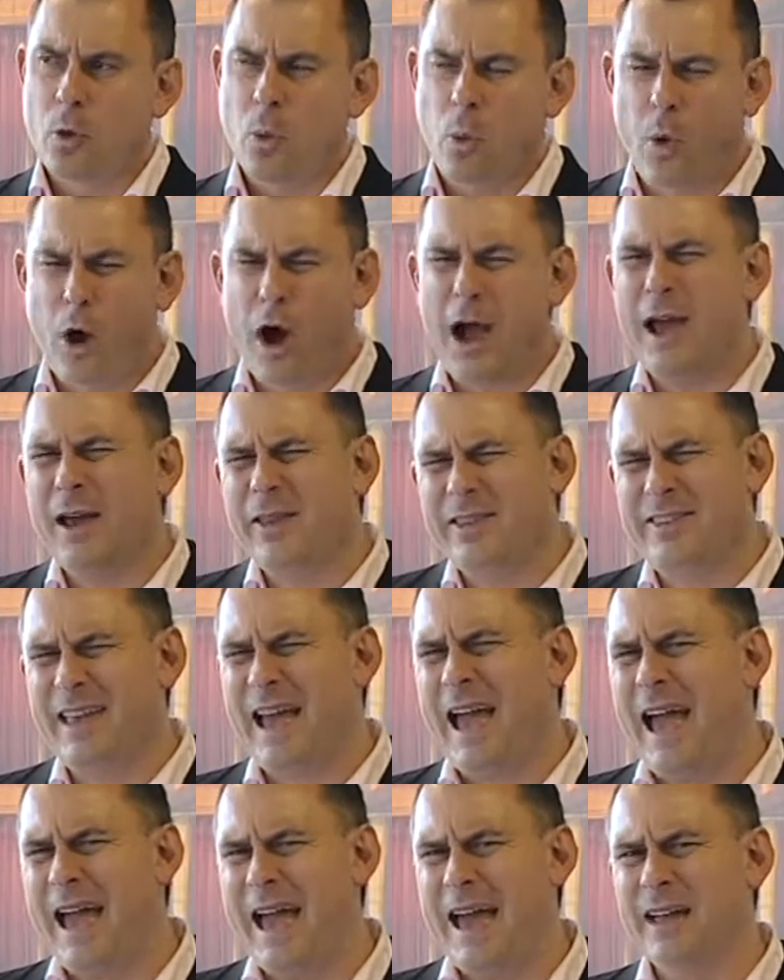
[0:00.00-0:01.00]
Why are
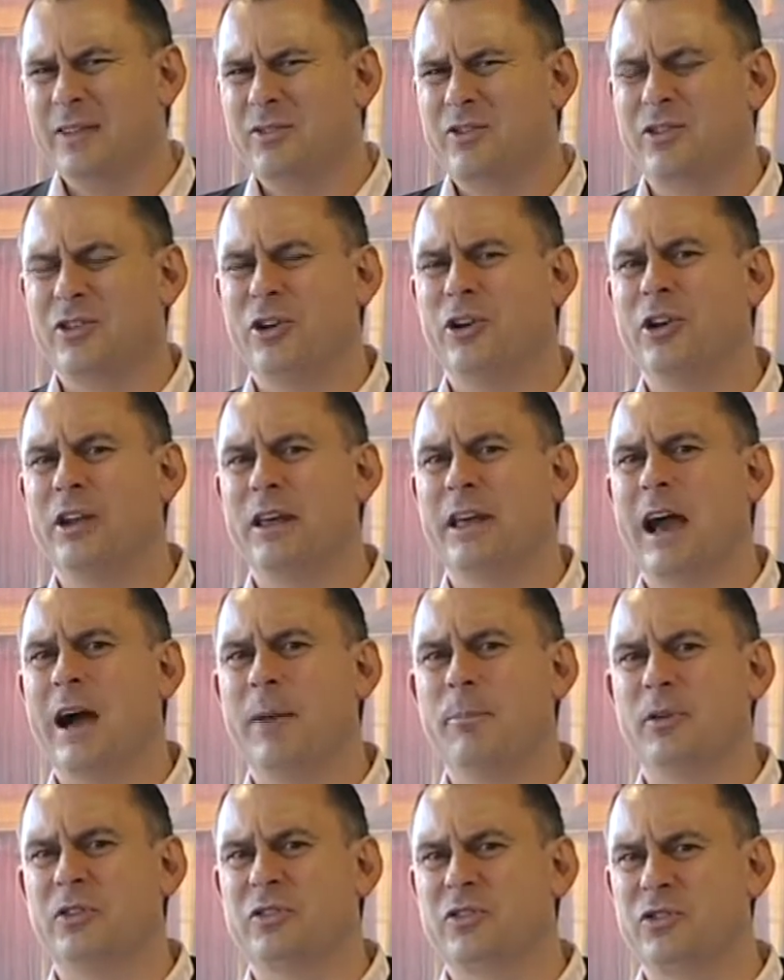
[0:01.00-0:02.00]
dads turning
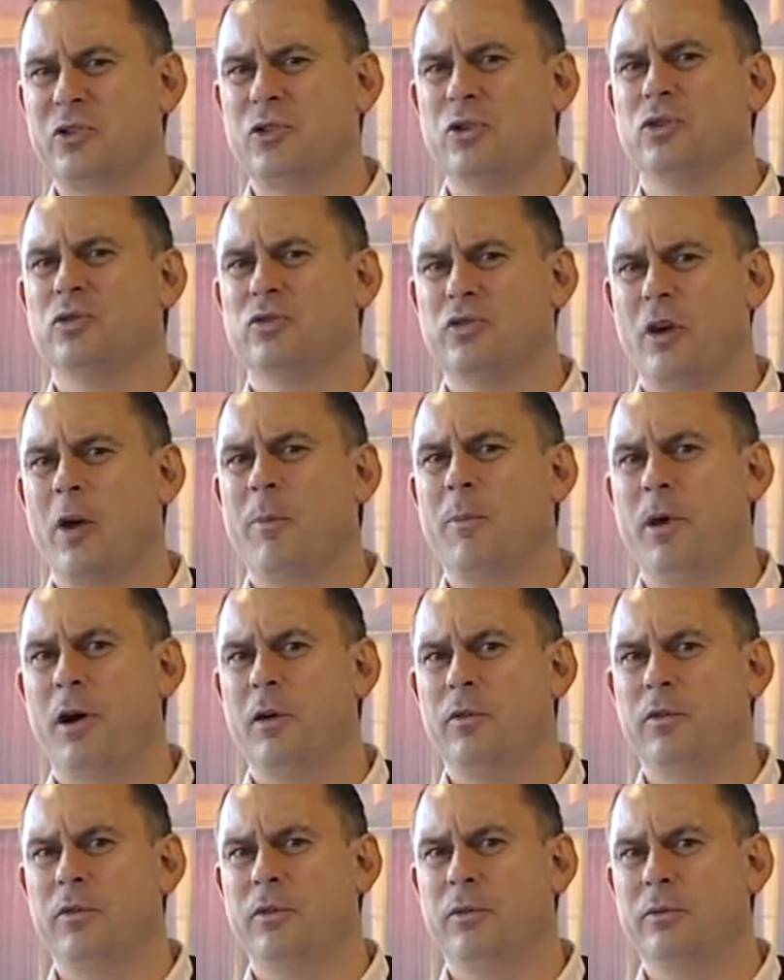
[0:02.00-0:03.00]
up at school
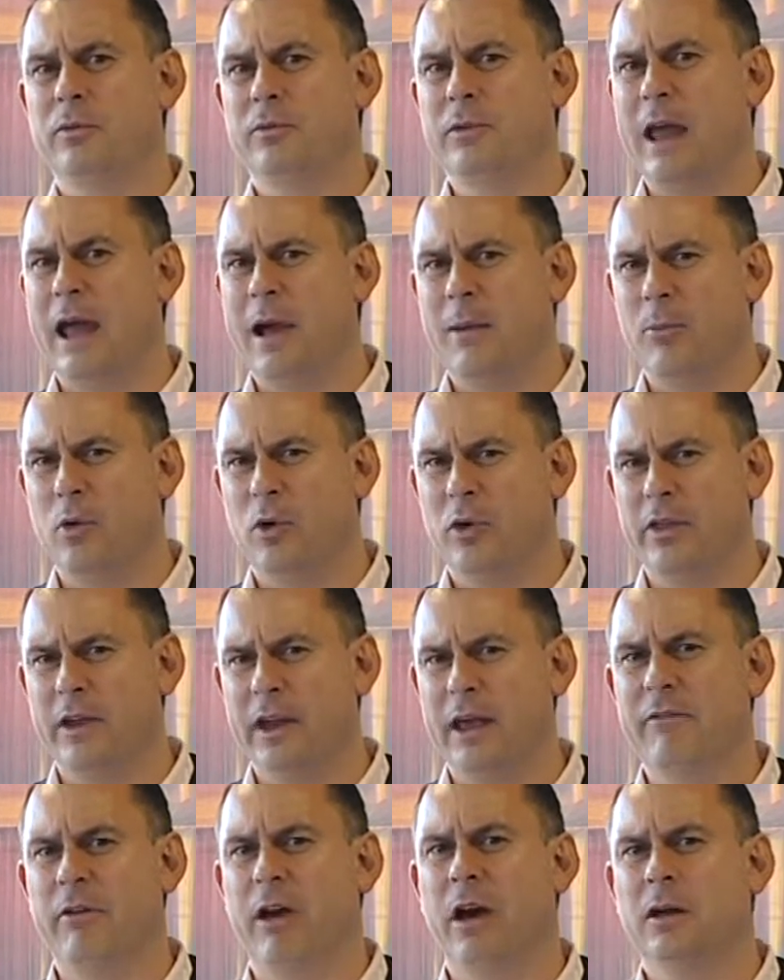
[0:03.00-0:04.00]
drop-off now more
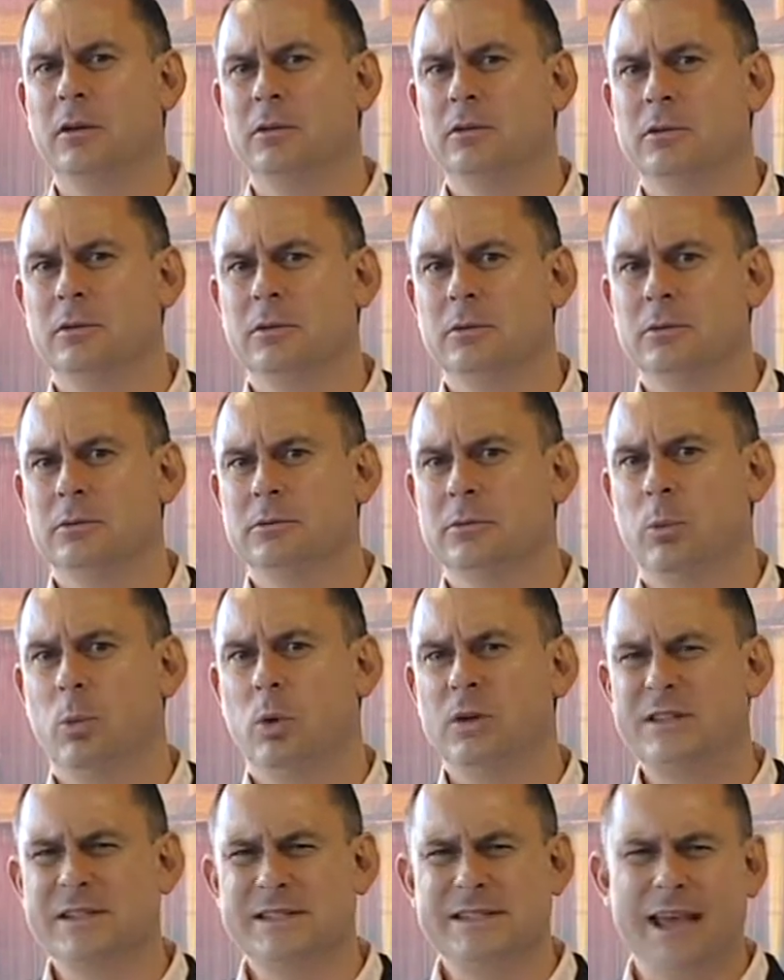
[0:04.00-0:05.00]
than ever? And
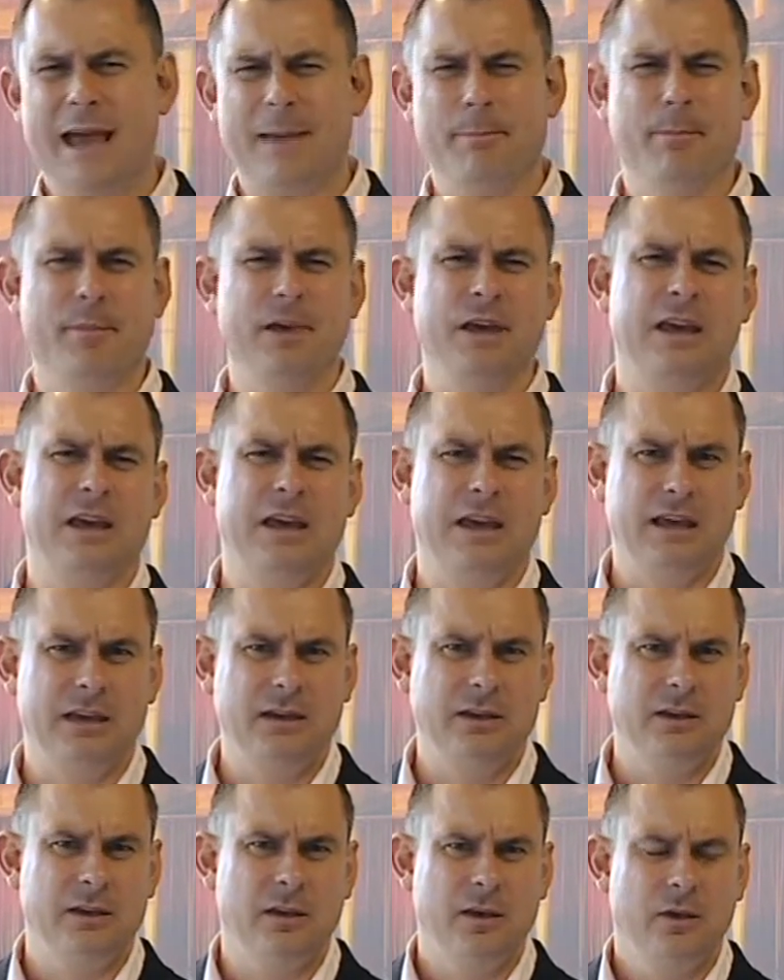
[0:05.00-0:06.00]
what does that
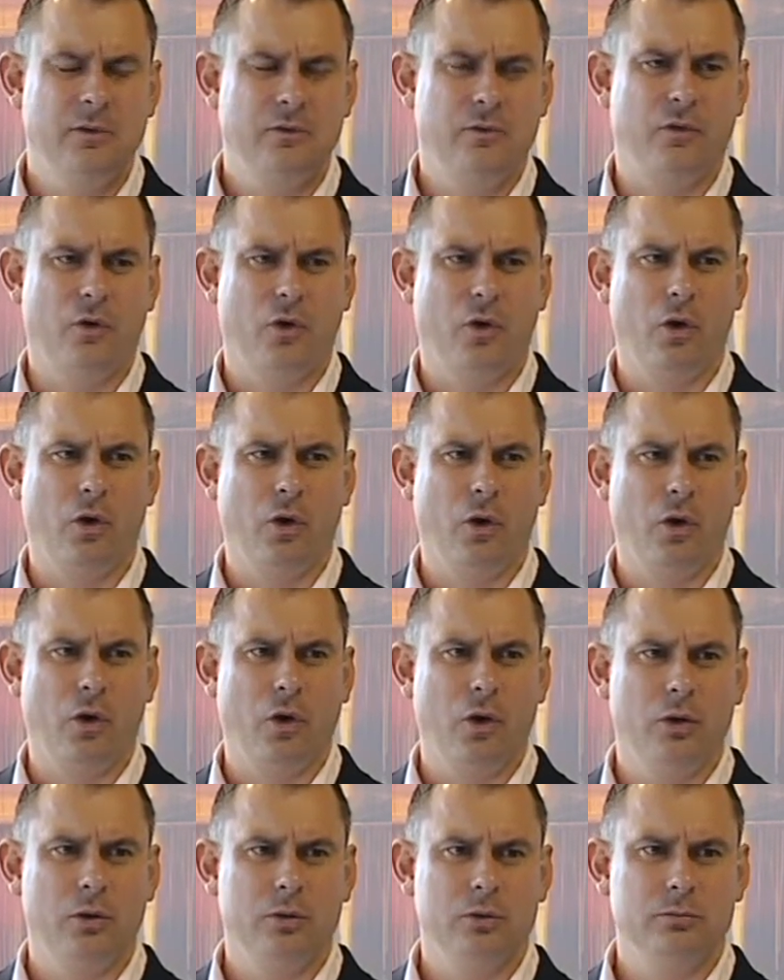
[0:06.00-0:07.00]
mean
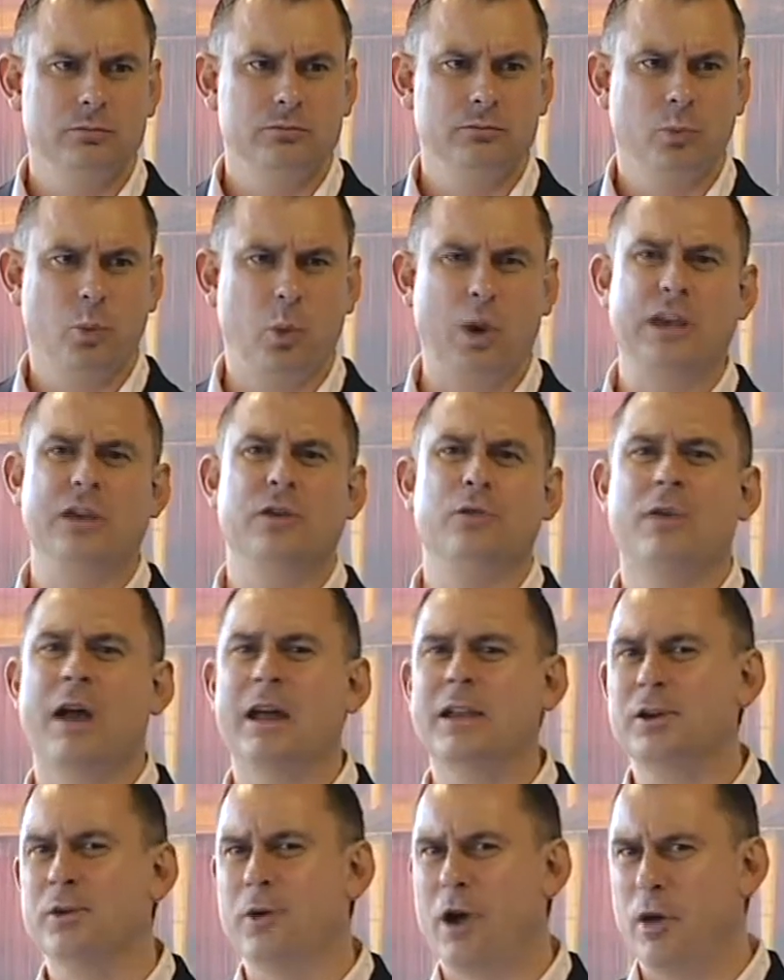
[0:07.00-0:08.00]
for when you
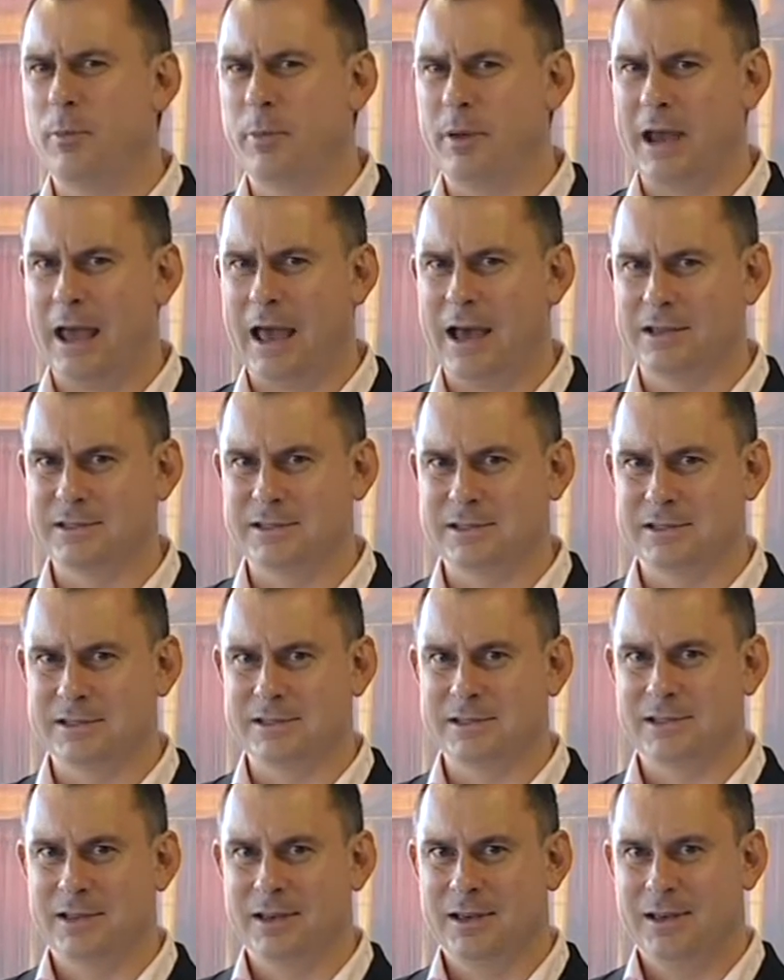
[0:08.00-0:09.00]
run your open
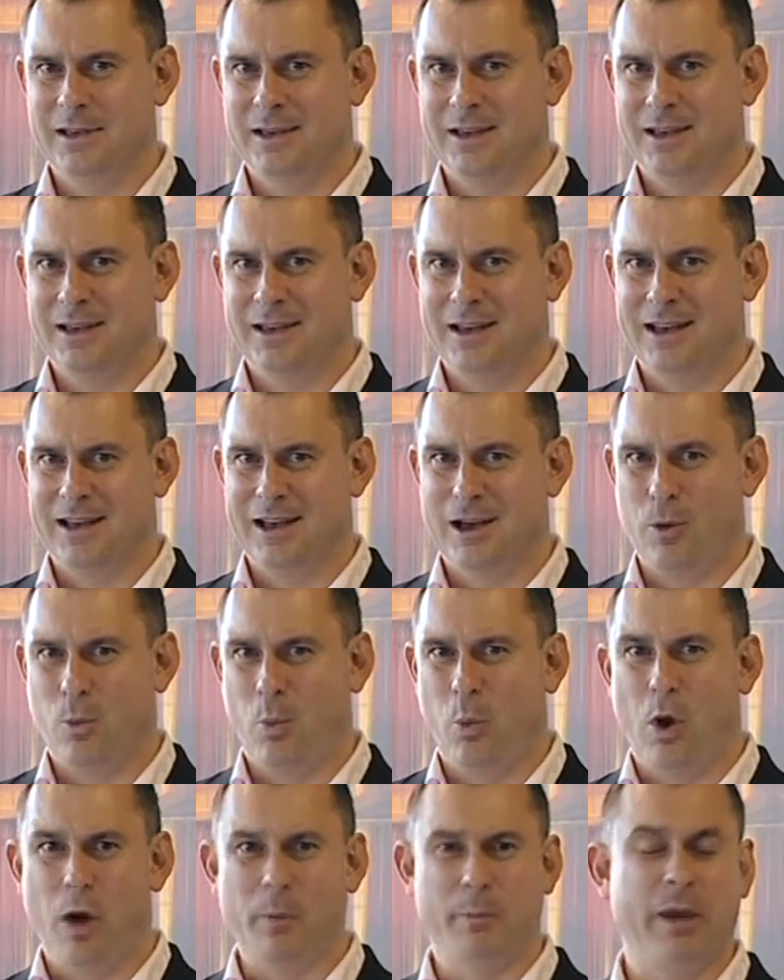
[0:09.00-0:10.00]
houses,
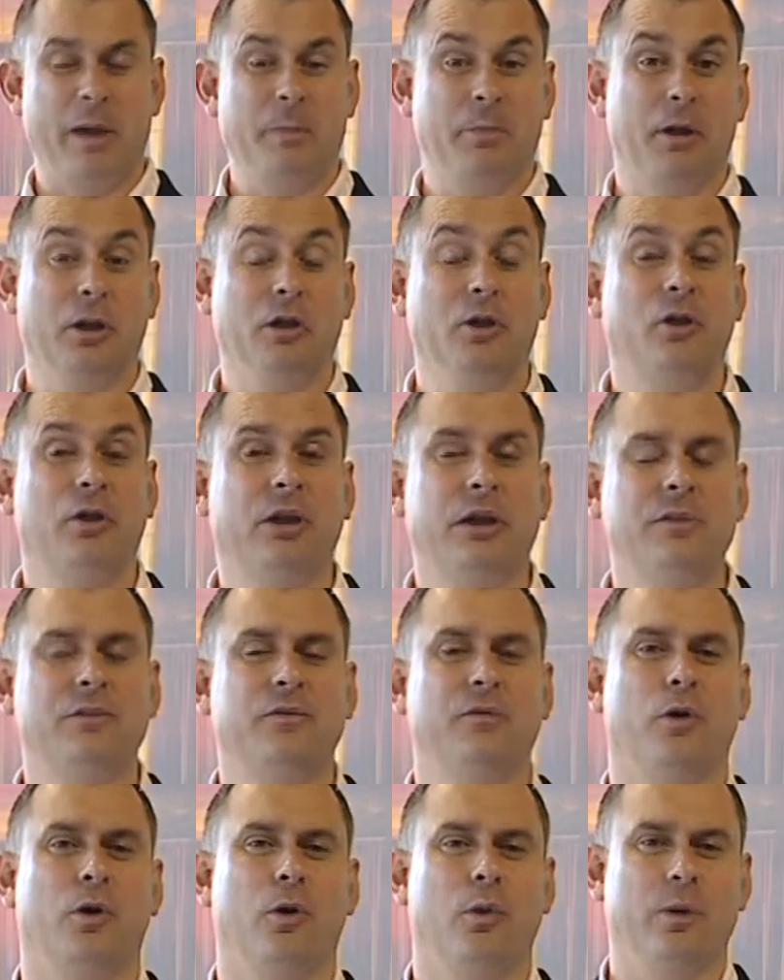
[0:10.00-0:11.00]
what people are looking
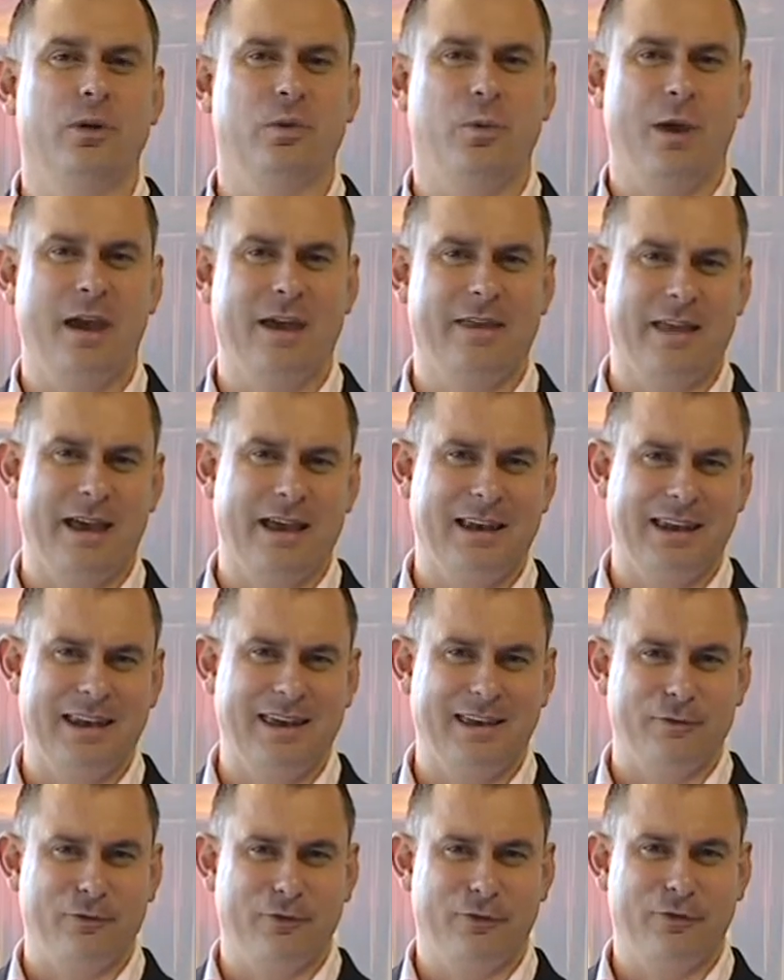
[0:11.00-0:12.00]
for with where they
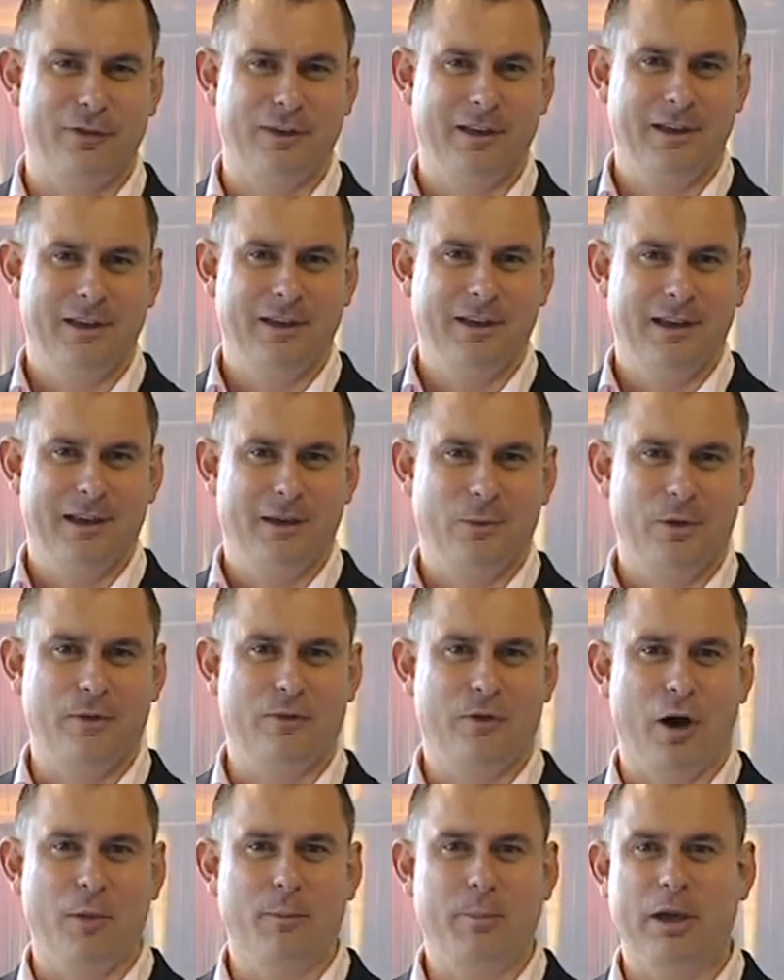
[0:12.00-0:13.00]
live.
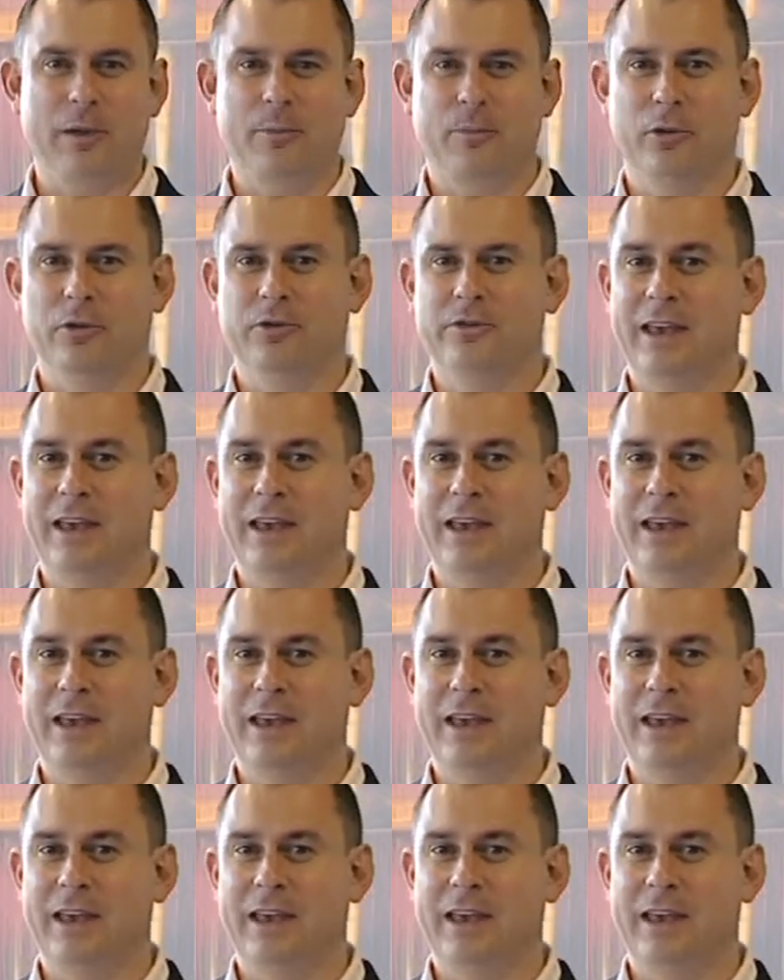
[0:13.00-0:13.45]
We've got people